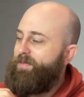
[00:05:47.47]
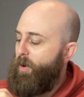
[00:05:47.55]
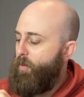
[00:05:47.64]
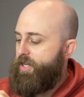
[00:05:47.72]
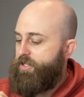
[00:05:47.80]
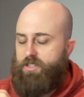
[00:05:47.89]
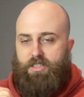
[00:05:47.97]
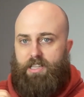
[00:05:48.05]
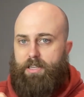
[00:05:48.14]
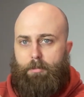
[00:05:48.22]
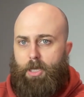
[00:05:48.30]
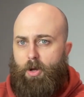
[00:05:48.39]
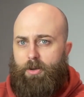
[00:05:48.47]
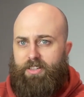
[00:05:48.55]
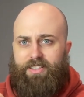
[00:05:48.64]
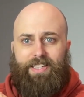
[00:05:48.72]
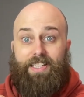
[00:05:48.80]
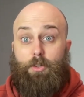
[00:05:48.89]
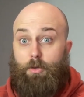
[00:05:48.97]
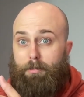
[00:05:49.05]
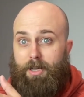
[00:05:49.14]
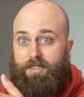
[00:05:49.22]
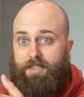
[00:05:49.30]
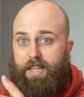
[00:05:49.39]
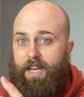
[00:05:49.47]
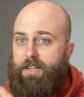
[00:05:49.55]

we used to just leave them alone because they kill the bugs in the